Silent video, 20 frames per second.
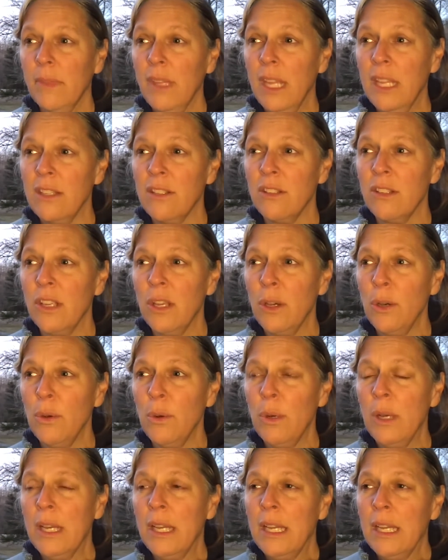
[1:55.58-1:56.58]
And
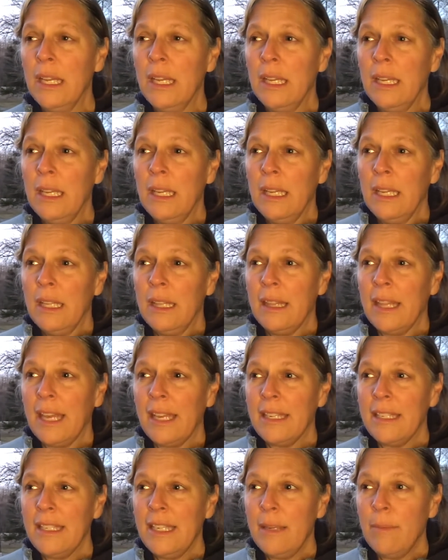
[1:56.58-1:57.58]
so
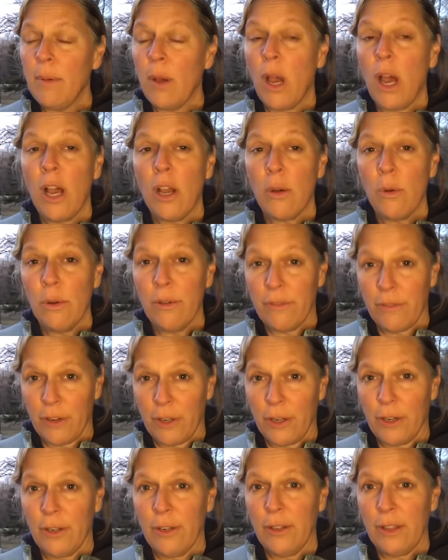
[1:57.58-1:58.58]
that deep
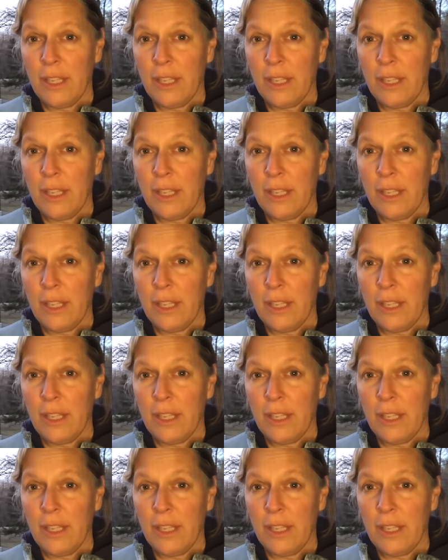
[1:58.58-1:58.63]
aquifer,